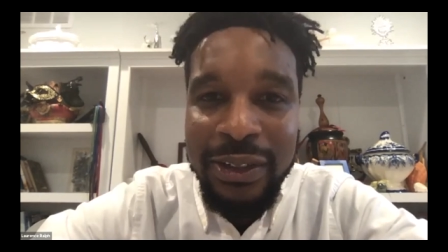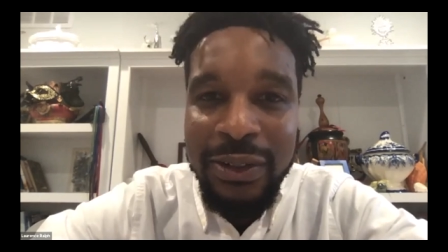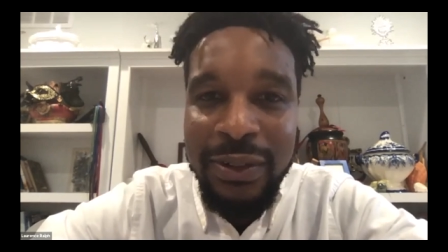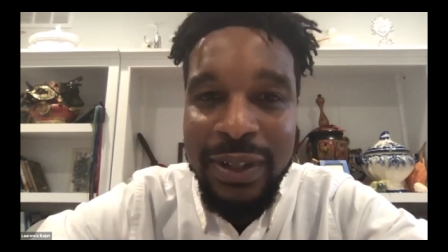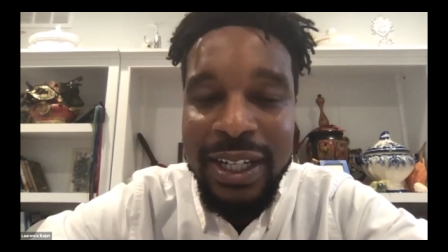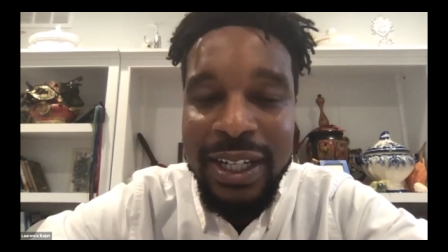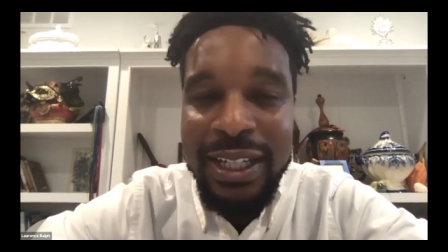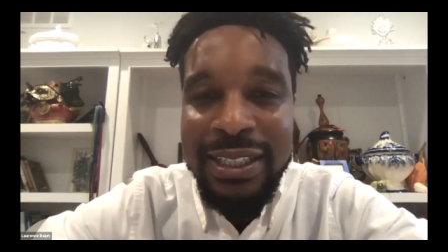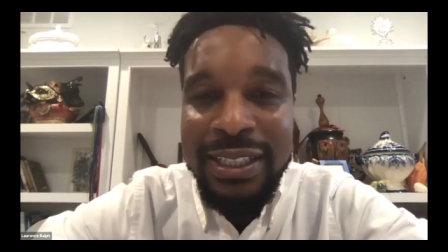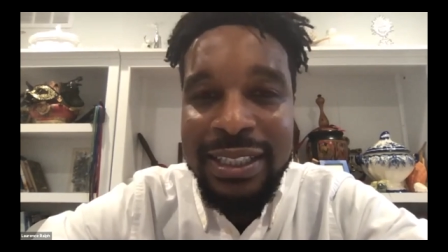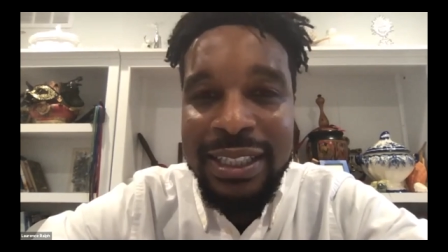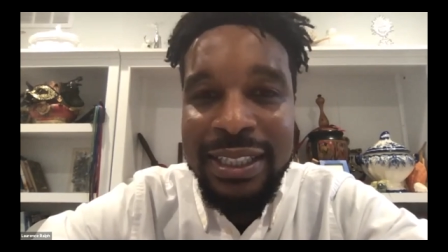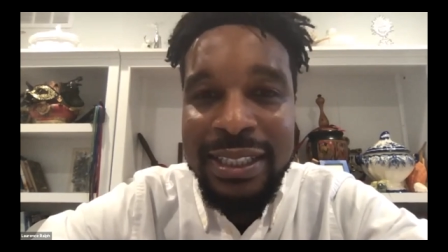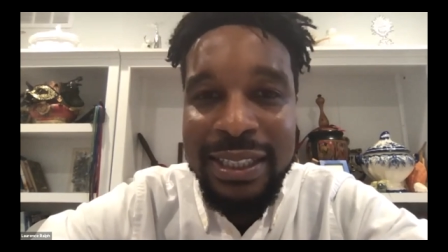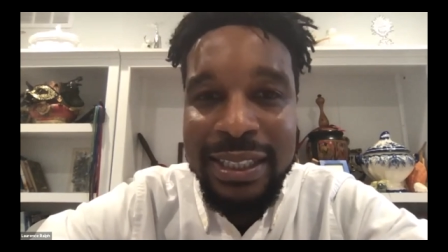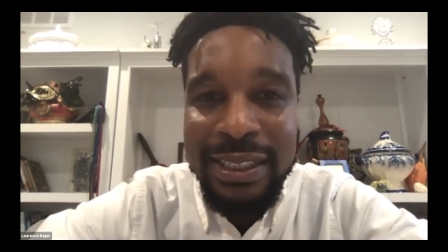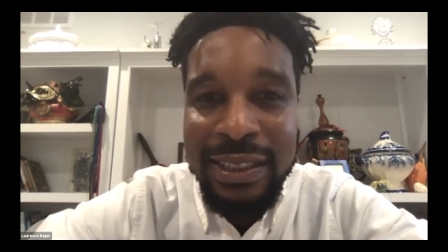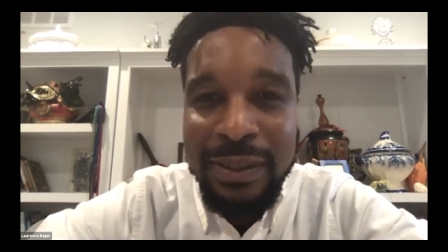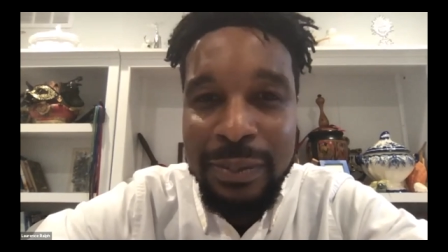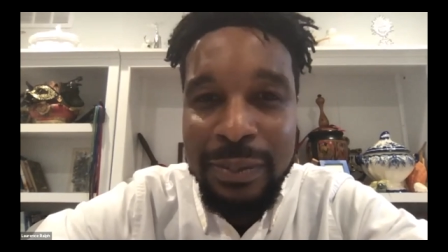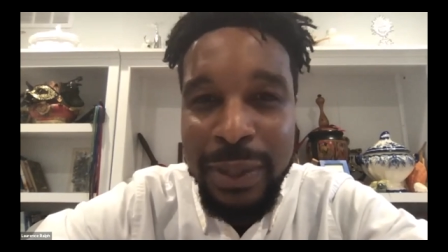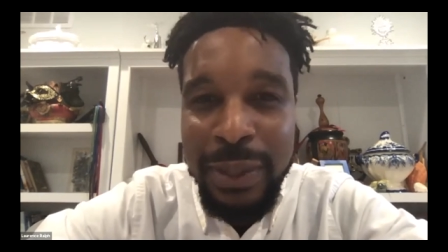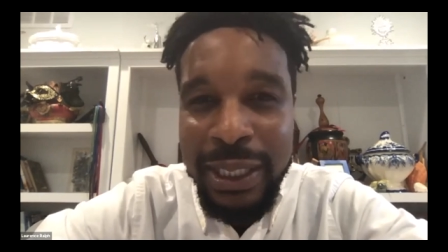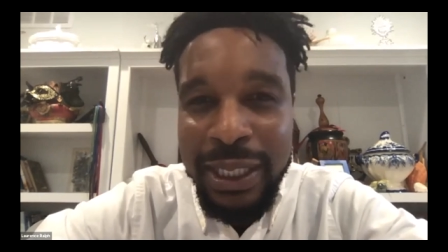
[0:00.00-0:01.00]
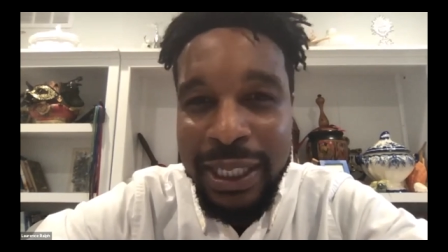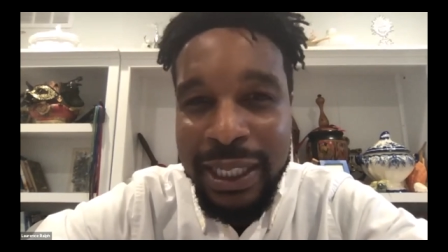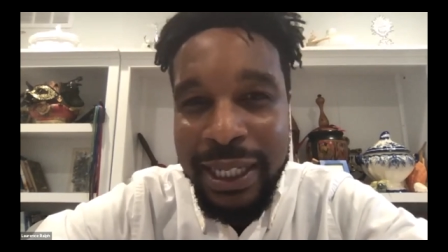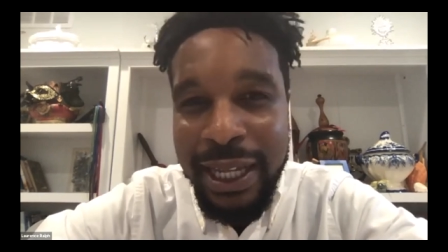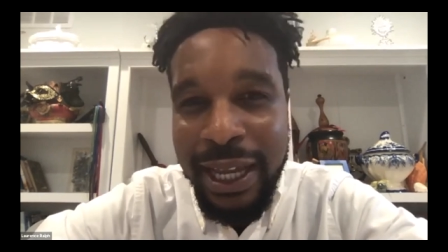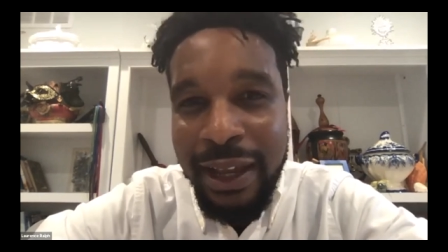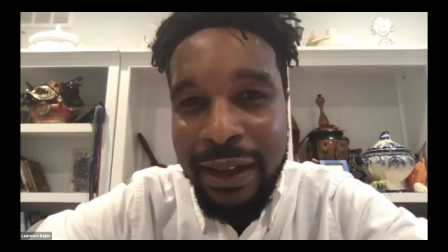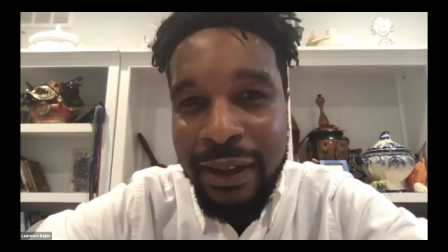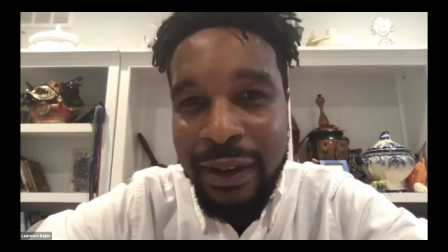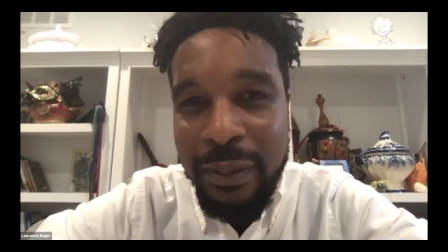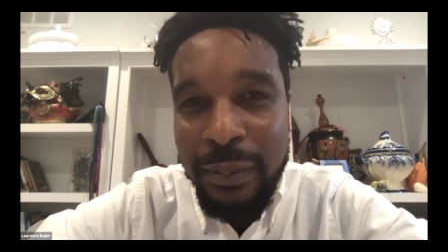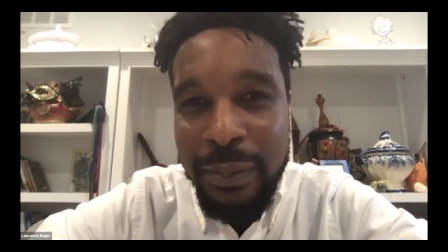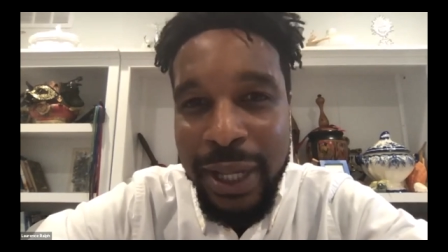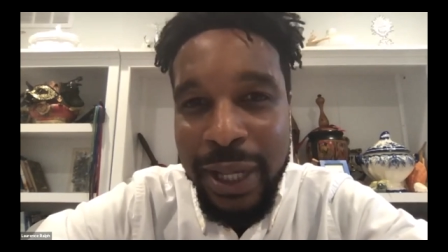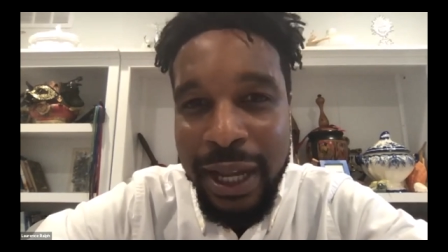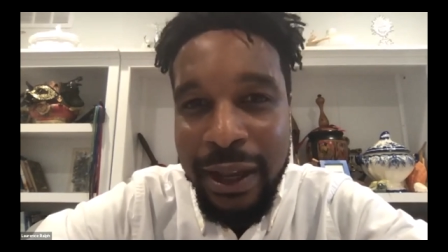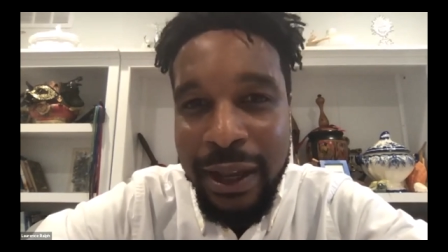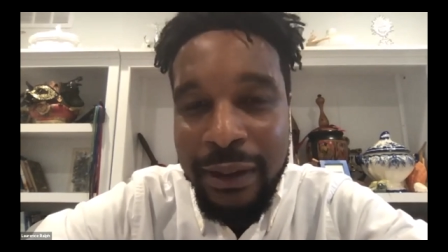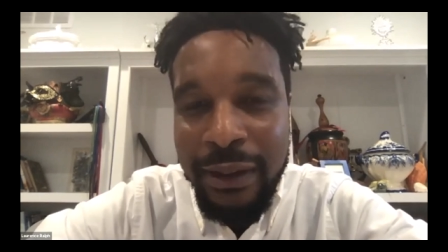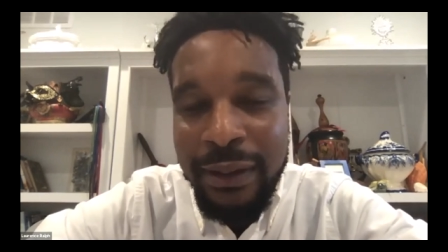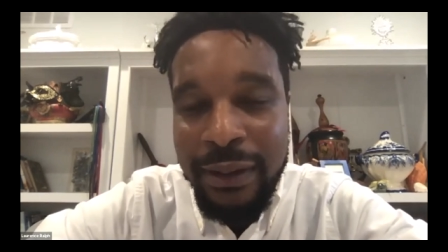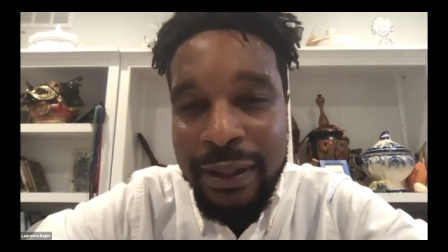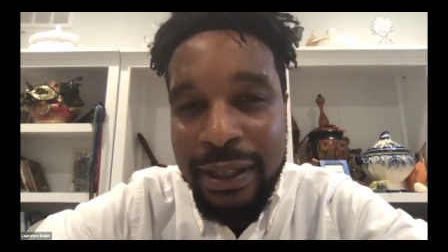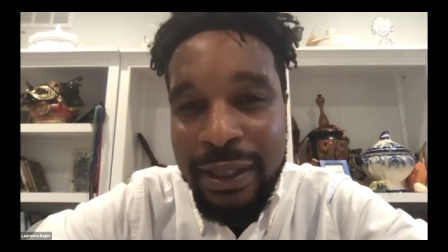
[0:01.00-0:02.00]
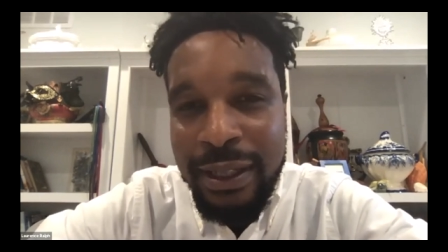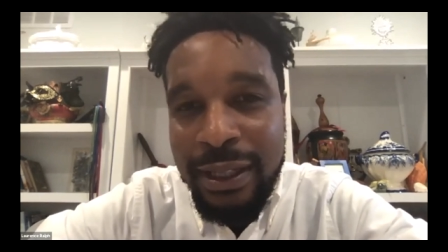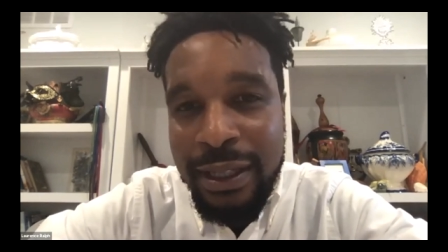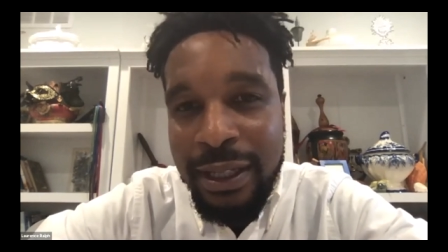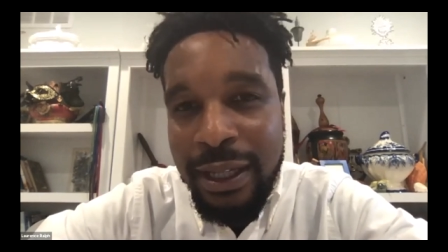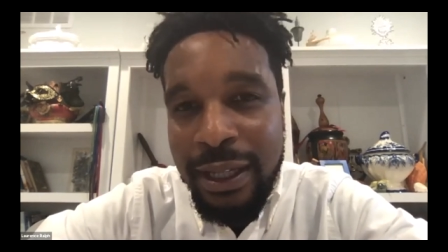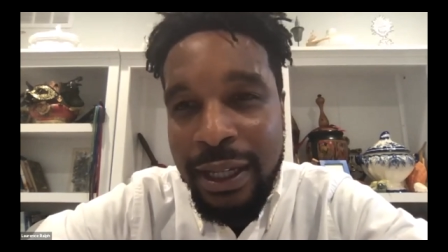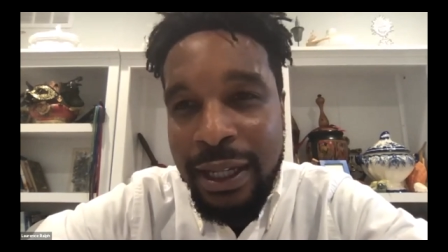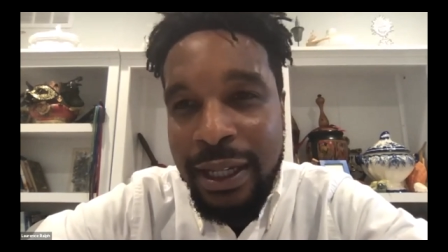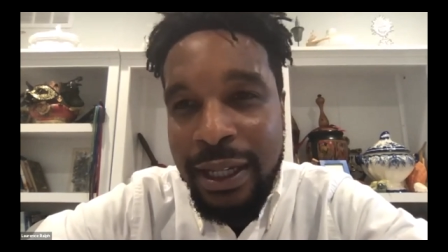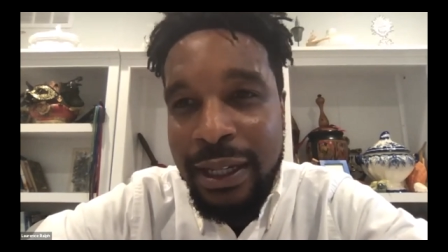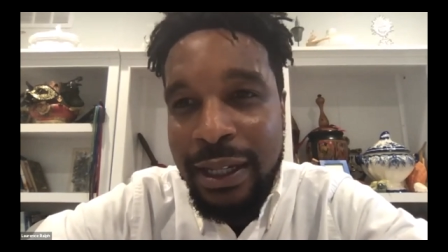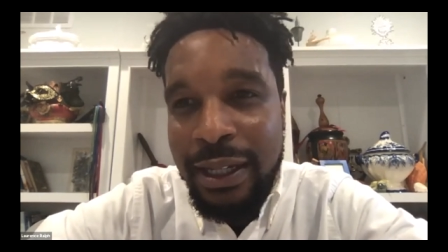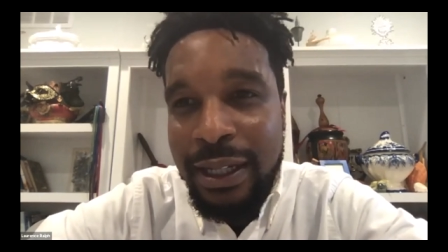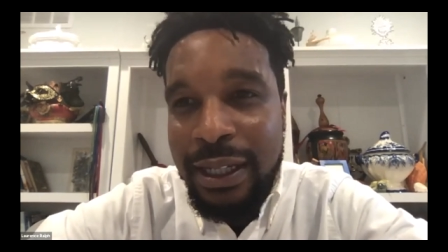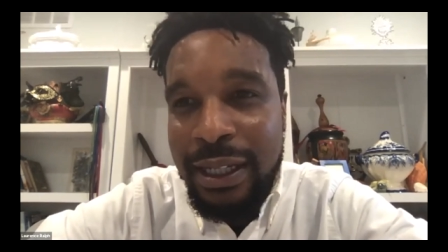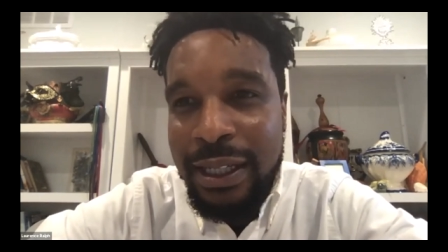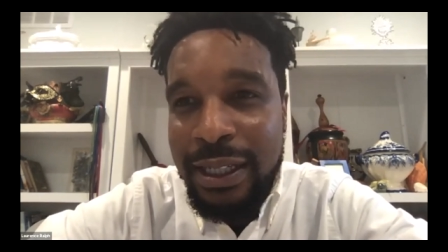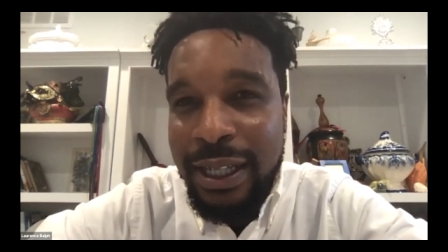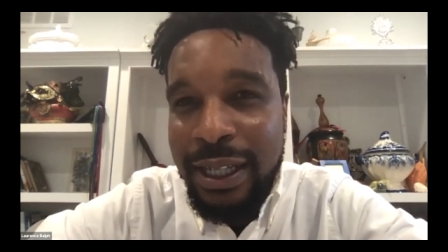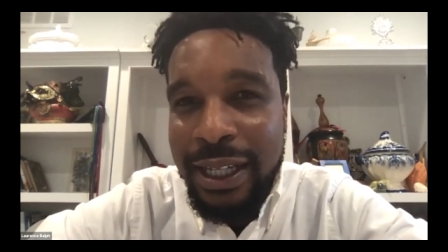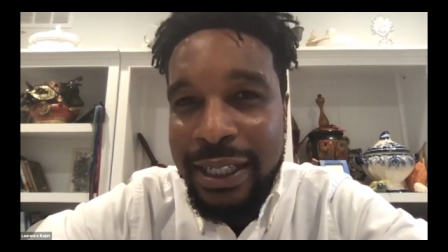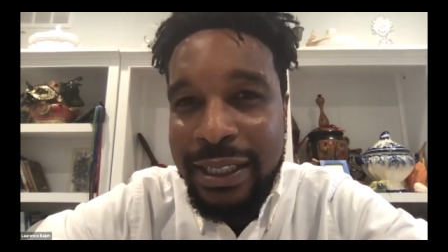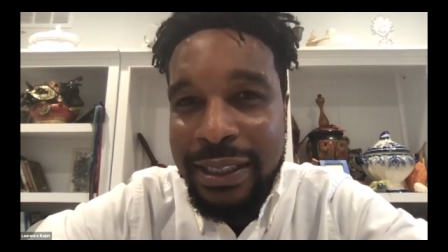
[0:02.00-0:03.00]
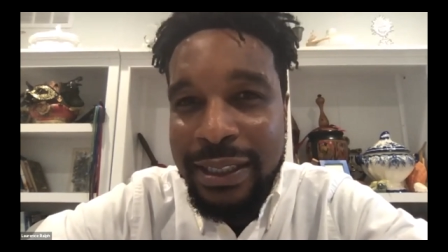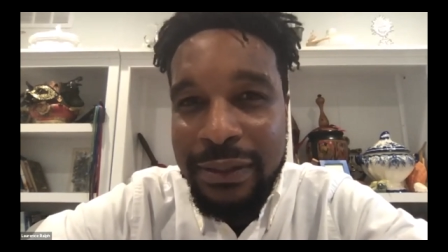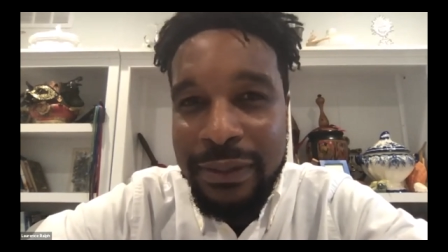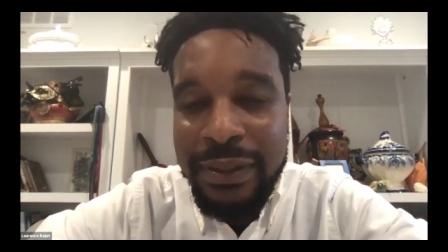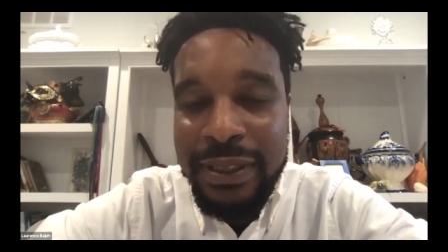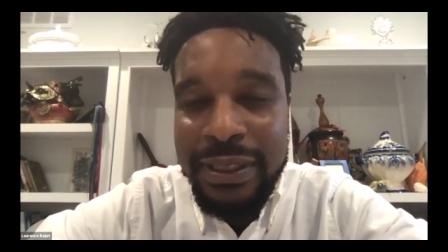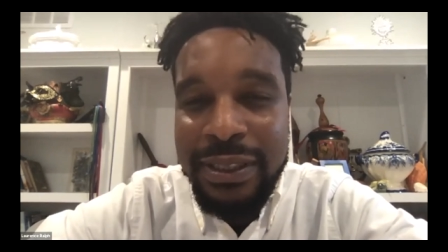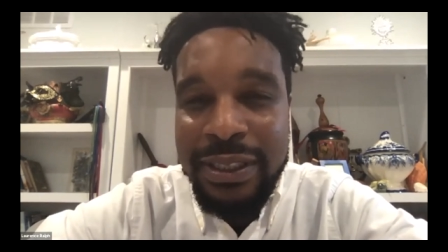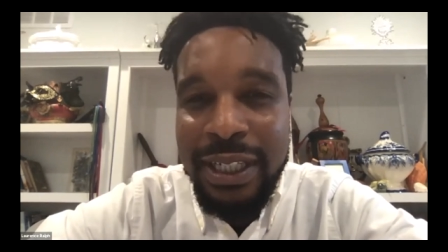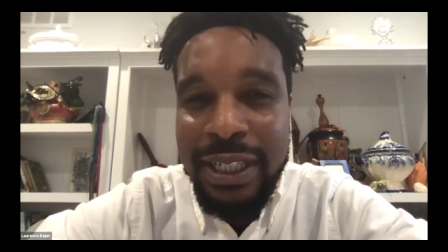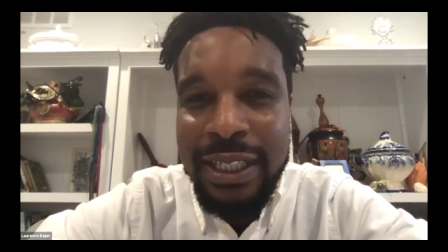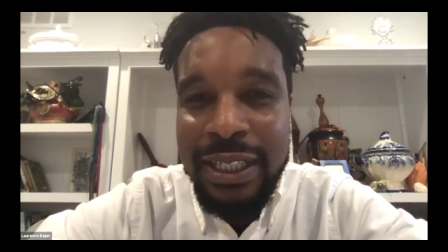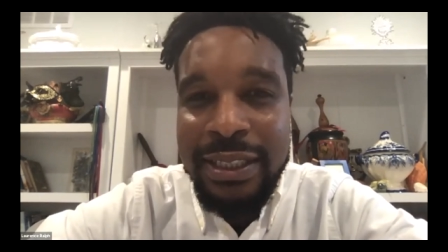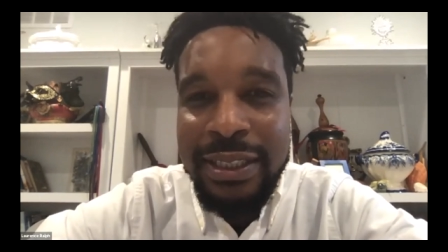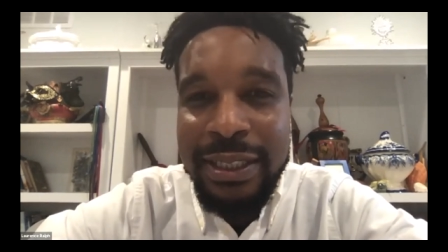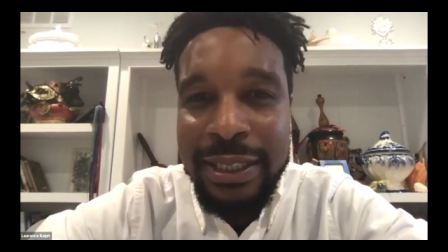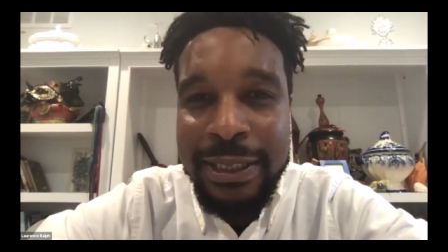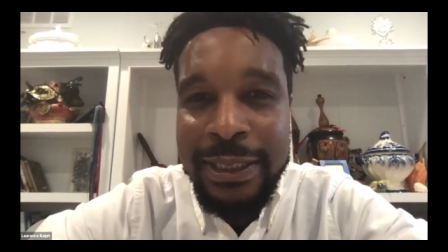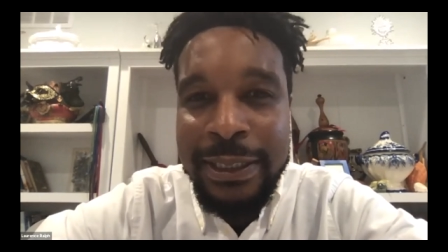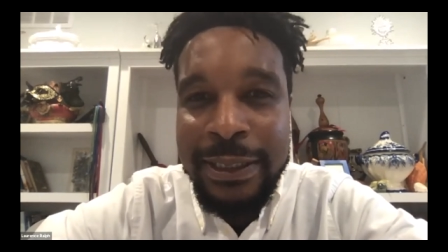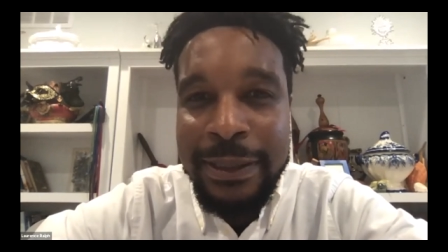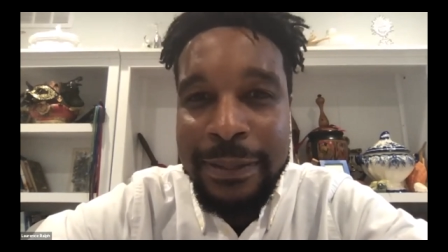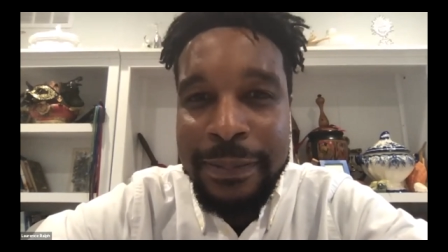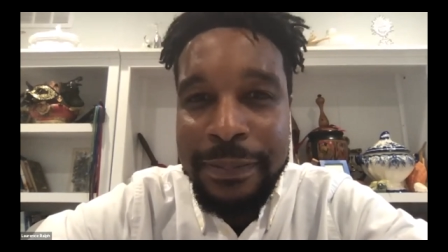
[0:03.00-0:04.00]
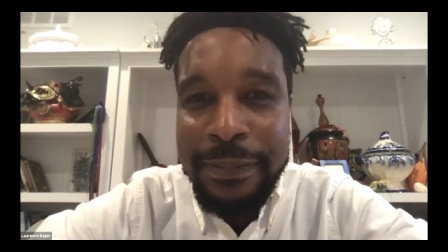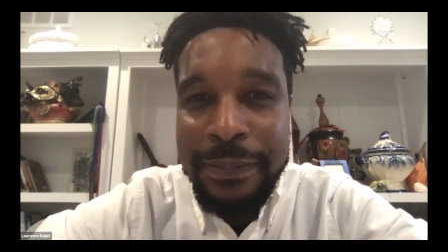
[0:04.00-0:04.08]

US isn't speaking out about uh, collective injustice.